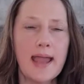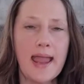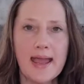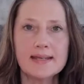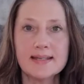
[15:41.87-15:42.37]

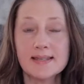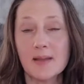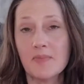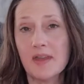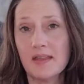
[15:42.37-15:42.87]
and it's
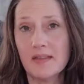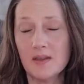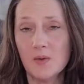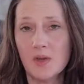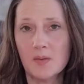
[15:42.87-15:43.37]
something that
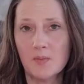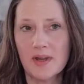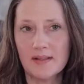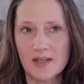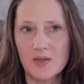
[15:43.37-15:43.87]
you can
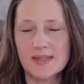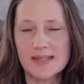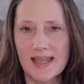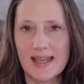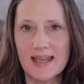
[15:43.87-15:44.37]
bring, like you
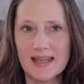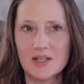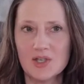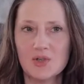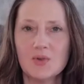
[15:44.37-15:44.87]
say,
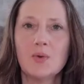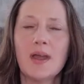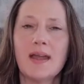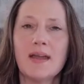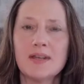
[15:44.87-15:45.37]
into
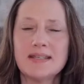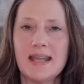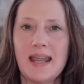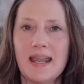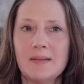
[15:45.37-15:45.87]

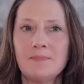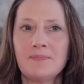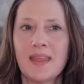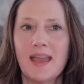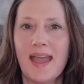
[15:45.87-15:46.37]
everyday
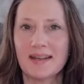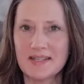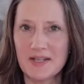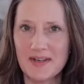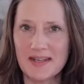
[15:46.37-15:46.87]

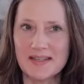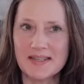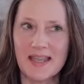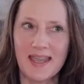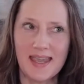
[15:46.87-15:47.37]

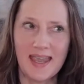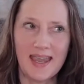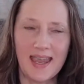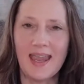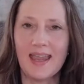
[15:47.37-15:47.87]
activities,
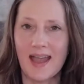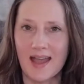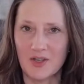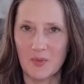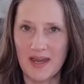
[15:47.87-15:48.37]
aka
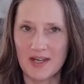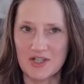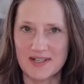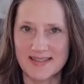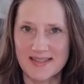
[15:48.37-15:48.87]

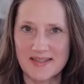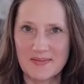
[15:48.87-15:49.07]
occupations.